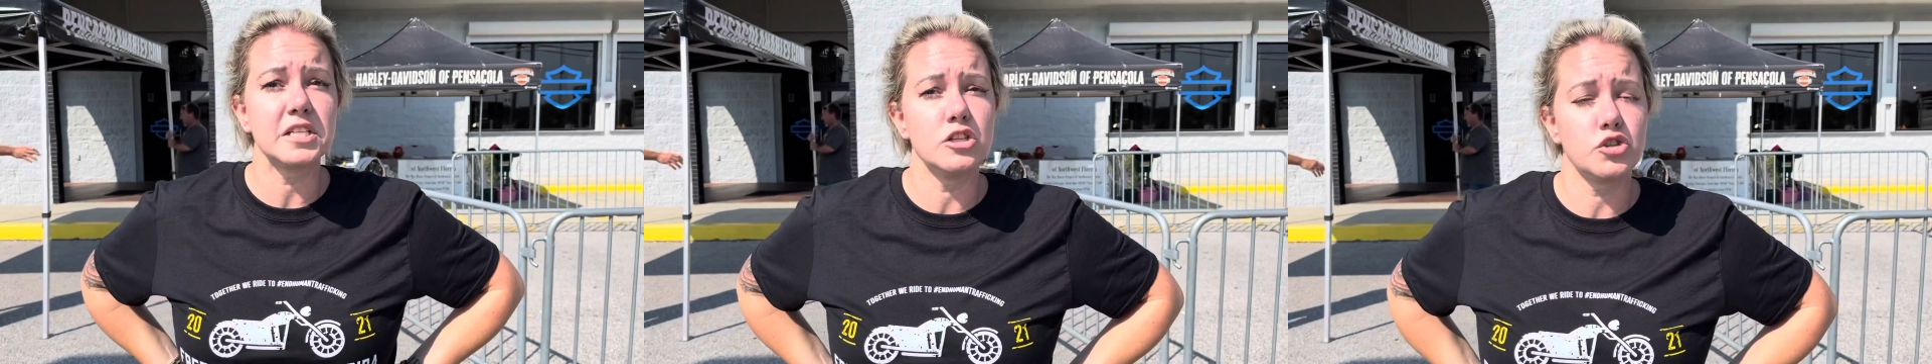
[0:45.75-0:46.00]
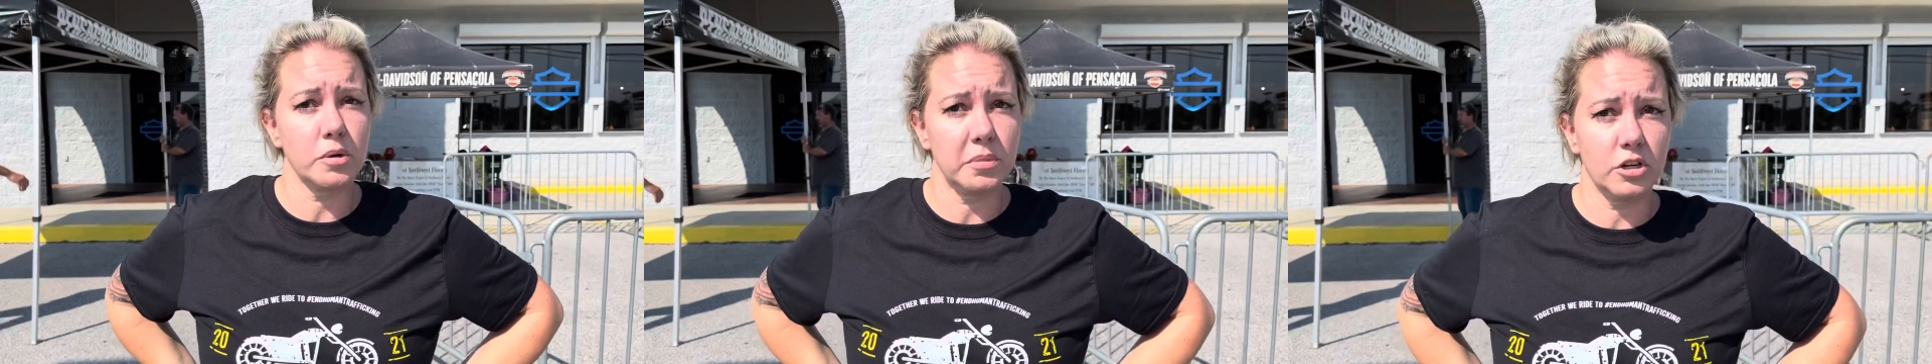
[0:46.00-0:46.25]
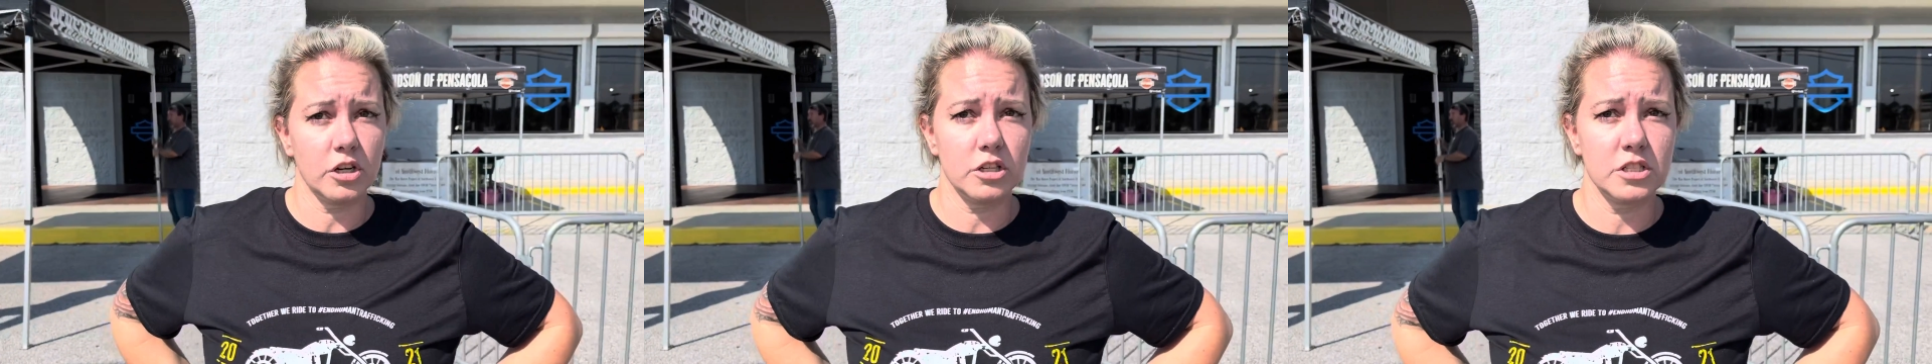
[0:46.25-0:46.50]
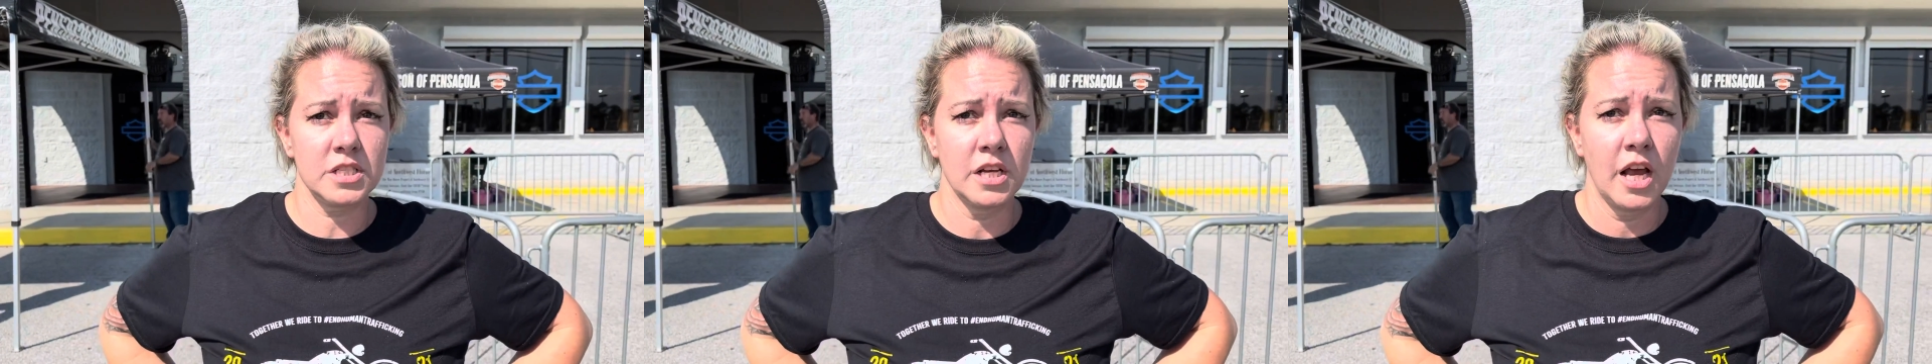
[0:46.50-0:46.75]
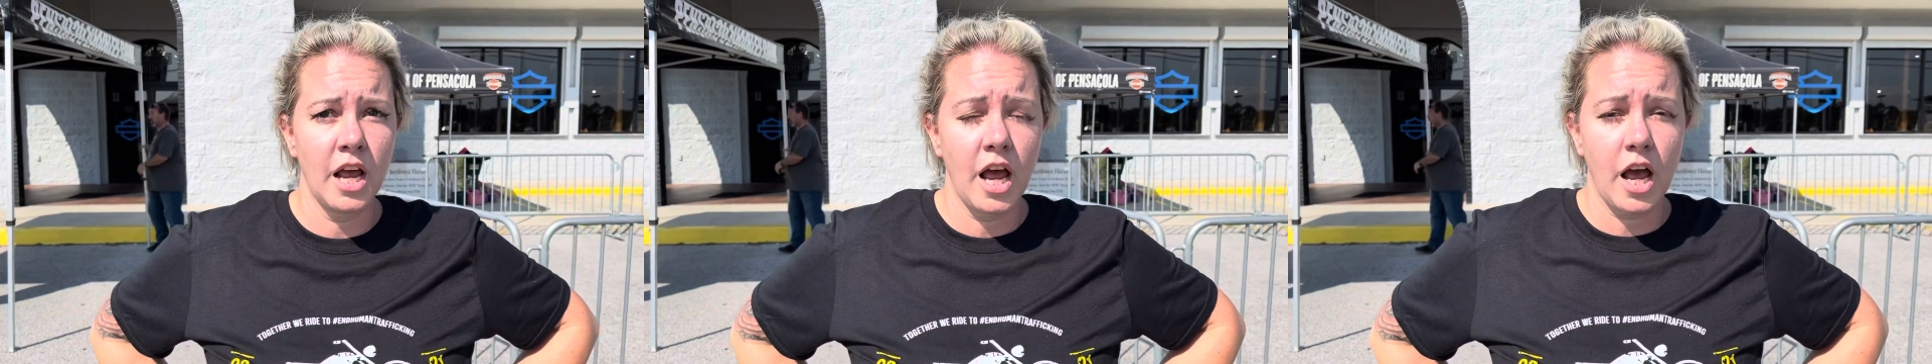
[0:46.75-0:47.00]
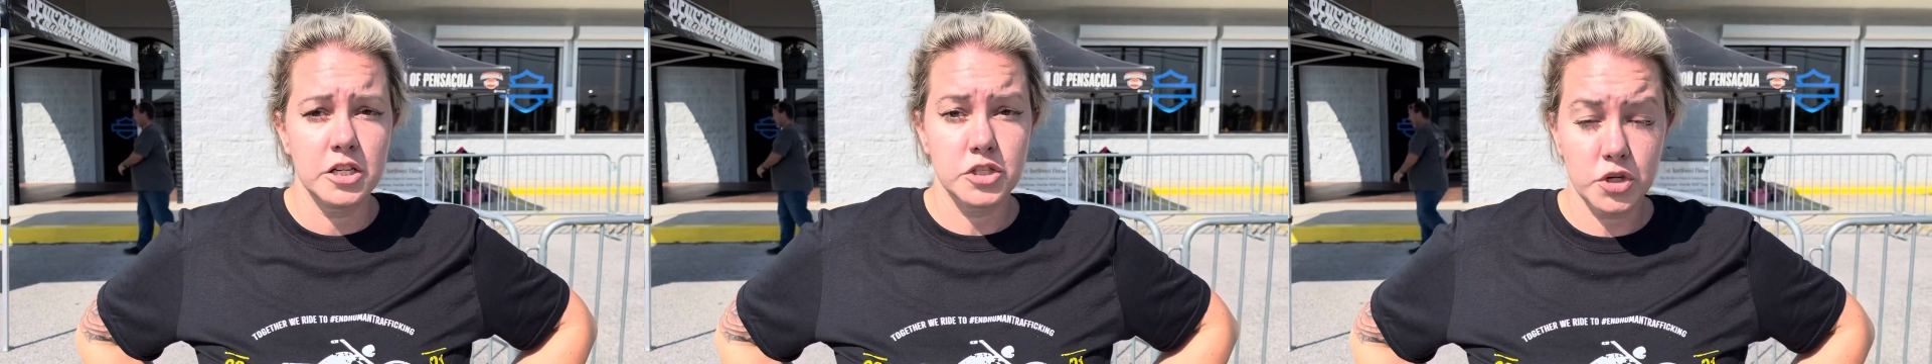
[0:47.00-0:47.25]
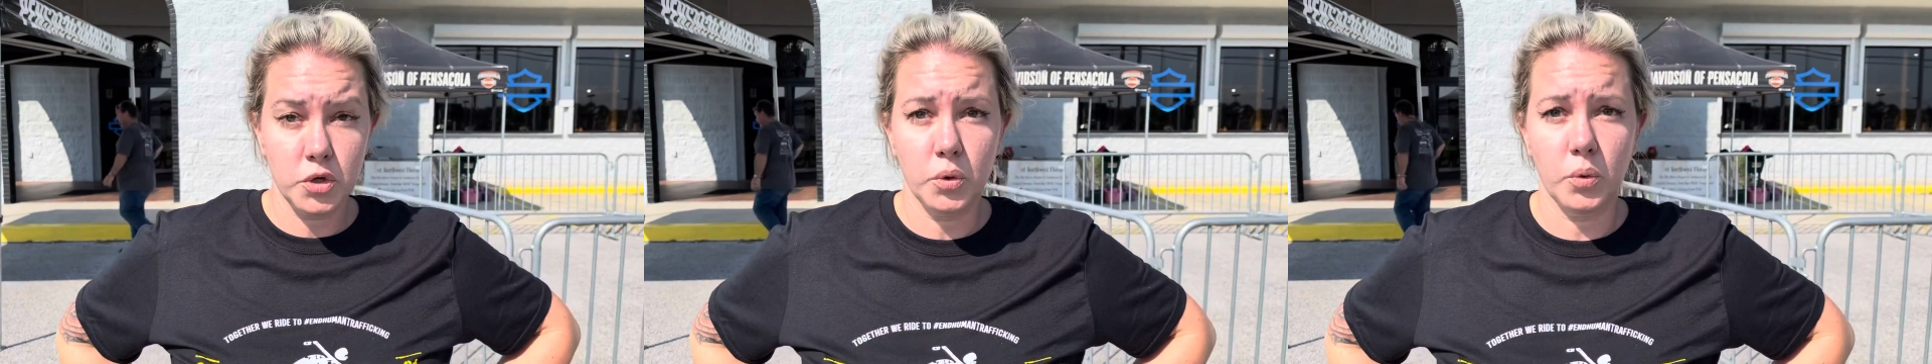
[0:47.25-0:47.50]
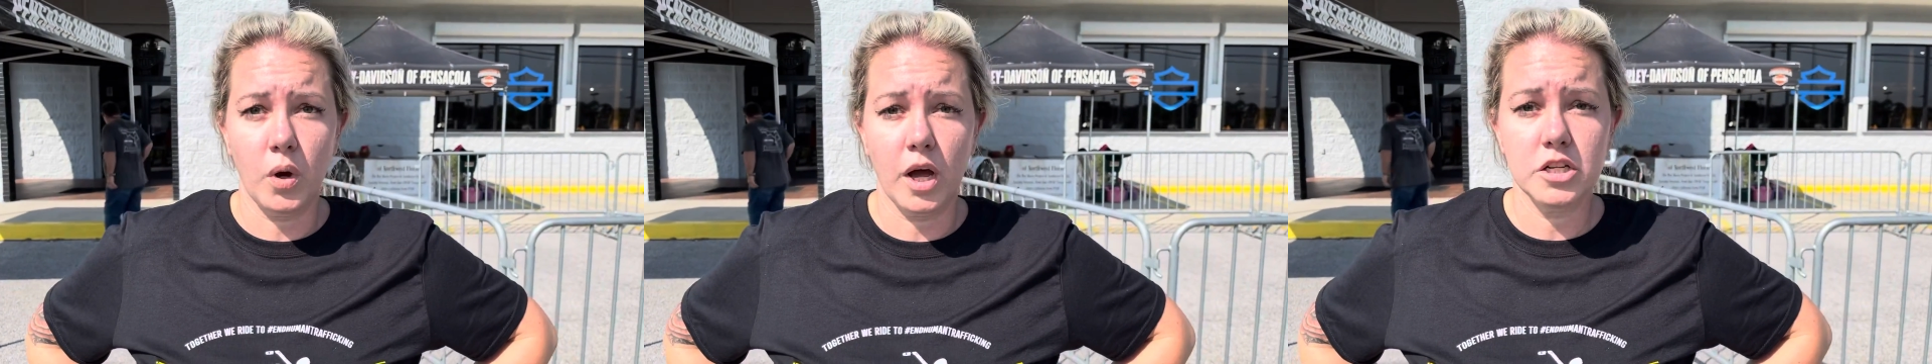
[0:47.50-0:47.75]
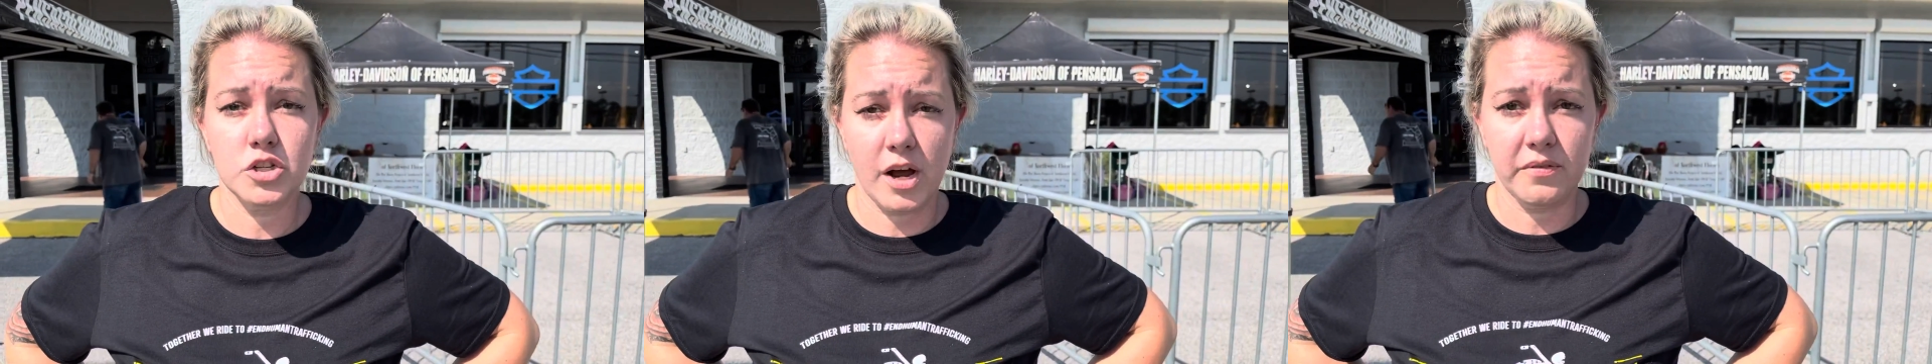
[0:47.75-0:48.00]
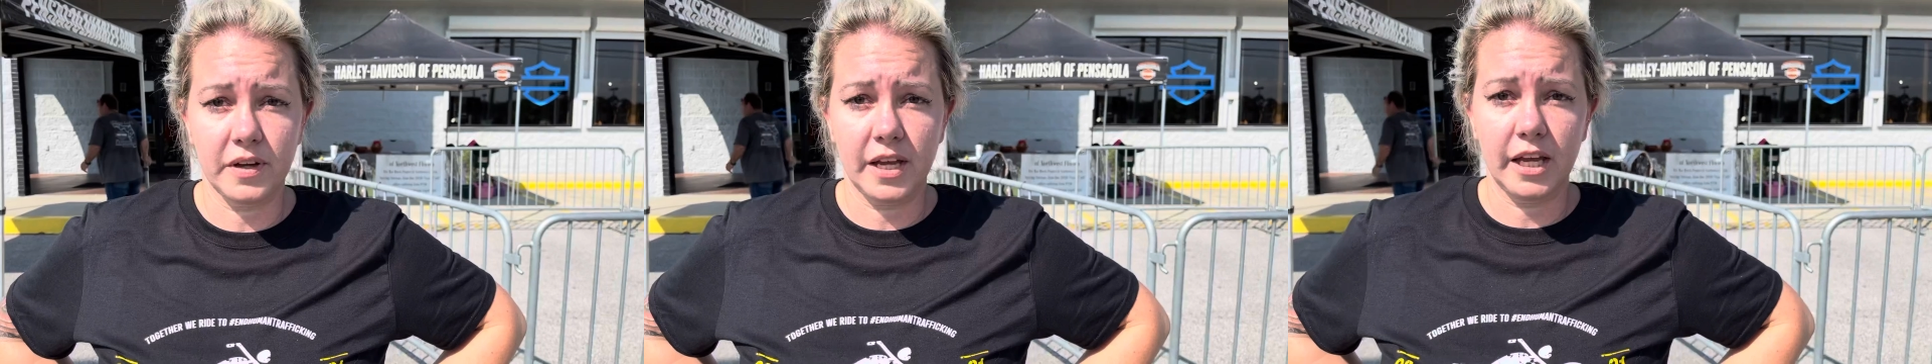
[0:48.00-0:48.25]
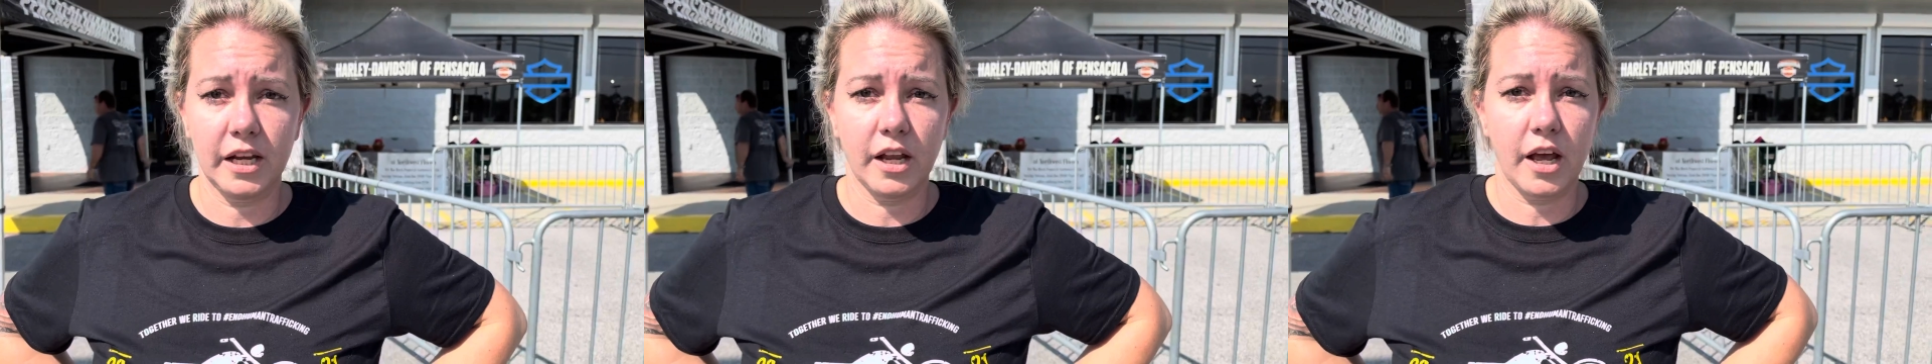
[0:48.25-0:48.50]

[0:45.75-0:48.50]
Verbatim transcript: contributors to trafficking.